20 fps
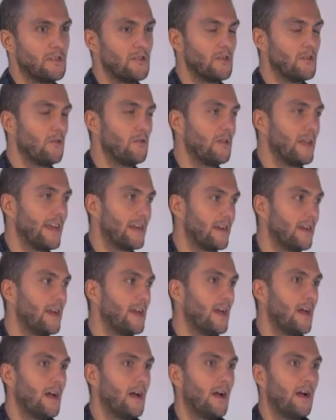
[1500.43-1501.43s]
you know, like
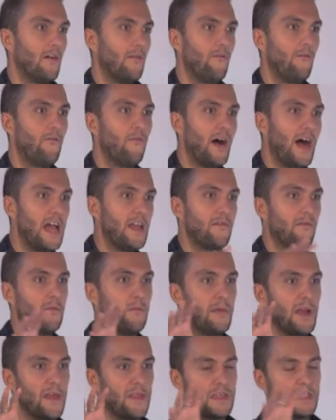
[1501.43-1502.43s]
five
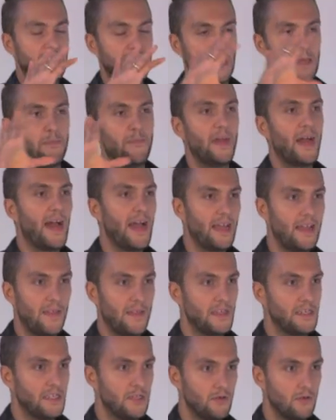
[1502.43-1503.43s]
methods API
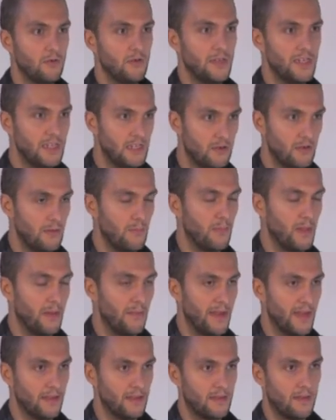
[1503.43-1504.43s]
that you need to
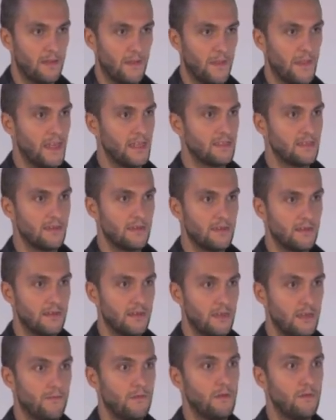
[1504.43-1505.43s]
implement. That's it,
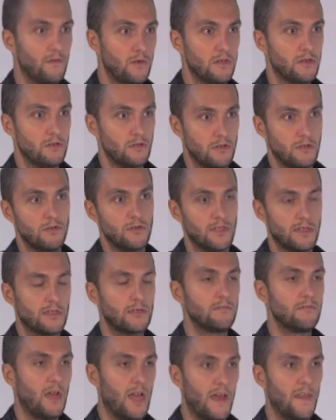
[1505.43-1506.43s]
if you want to use
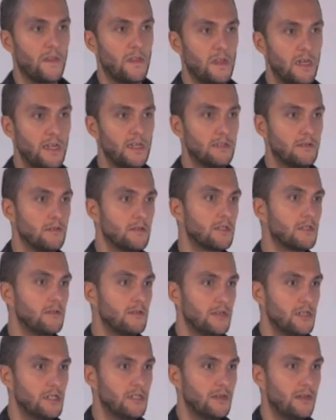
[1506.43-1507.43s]
S3 as your
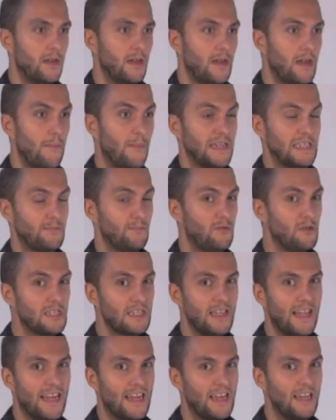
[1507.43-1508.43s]
storage. But most
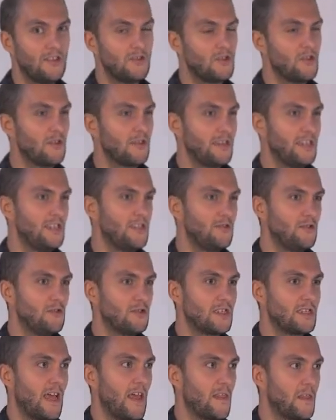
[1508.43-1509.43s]
likely you don't need to
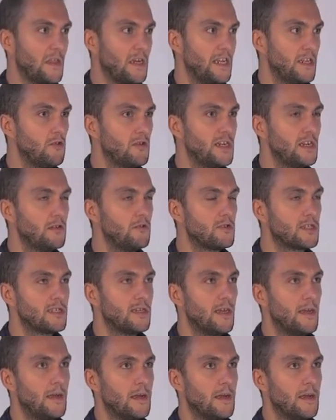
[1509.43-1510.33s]
use S3. You can use,